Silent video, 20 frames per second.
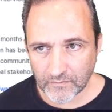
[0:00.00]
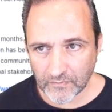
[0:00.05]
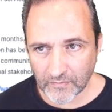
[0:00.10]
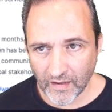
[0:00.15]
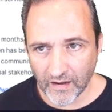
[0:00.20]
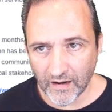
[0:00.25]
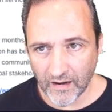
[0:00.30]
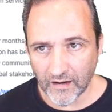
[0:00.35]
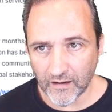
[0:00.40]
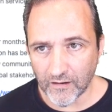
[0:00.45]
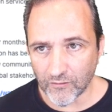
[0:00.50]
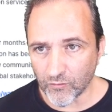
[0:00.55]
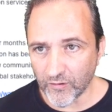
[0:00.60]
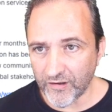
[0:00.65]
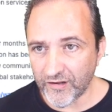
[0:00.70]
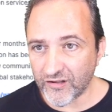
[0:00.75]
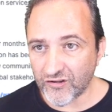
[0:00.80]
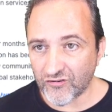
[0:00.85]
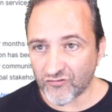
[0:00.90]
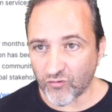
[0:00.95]

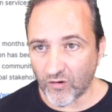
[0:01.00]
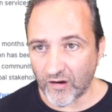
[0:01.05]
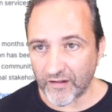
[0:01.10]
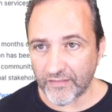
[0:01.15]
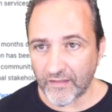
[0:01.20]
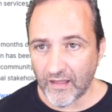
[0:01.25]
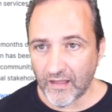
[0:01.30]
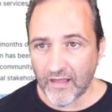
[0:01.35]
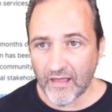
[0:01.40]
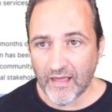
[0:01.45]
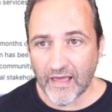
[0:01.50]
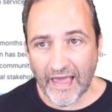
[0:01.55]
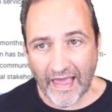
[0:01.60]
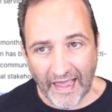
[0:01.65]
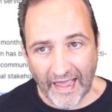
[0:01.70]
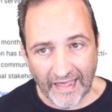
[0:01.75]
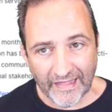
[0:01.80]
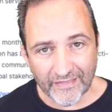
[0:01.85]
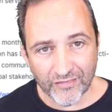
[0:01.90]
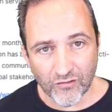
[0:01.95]
read each one,
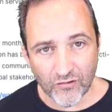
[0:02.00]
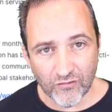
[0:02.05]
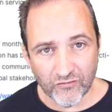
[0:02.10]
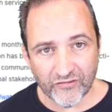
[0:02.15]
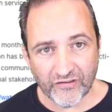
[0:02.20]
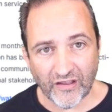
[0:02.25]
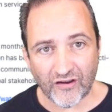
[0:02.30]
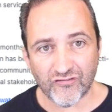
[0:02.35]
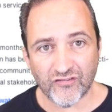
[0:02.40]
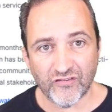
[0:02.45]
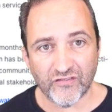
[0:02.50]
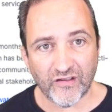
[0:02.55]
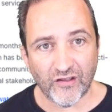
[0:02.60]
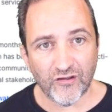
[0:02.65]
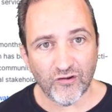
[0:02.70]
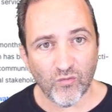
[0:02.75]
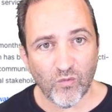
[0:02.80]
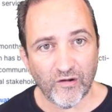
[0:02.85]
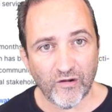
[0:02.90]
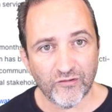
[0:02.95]
add the sessions that
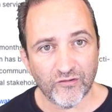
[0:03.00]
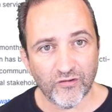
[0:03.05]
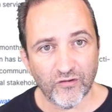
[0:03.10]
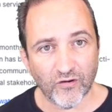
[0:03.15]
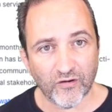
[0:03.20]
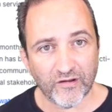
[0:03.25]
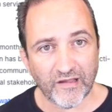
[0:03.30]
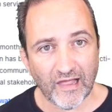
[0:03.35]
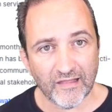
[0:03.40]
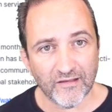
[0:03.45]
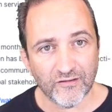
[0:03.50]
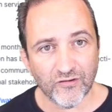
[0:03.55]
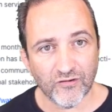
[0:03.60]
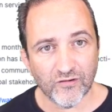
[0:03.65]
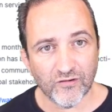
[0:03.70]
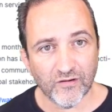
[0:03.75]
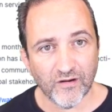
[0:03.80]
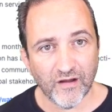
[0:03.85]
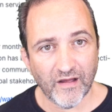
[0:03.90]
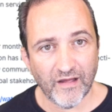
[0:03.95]
you want to your calendar,